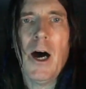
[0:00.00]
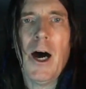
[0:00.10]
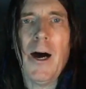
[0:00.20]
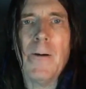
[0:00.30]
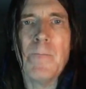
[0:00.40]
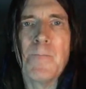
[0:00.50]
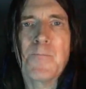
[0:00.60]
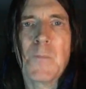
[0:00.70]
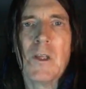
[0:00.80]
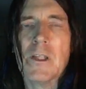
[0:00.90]

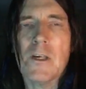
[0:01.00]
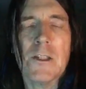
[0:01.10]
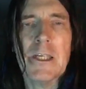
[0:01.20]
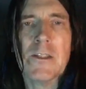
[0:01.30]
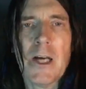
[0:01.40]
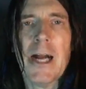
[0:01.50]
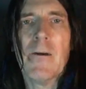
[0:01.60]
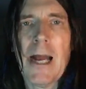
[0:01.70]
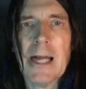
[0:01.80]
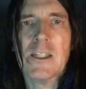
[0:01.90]
the
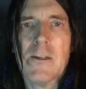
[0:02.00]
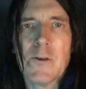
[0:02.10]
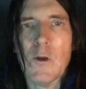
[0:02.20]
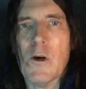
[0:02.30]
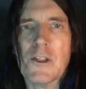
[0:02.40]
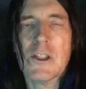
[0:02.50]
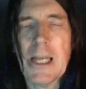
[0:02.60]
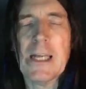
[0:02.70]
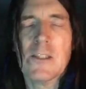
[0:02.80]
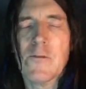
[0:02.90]
entire adjective clause
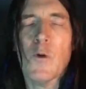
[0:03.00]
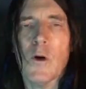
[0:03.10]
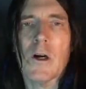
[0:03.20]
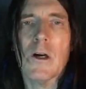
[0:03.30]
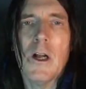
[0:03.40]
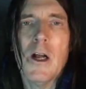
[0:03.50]
stands for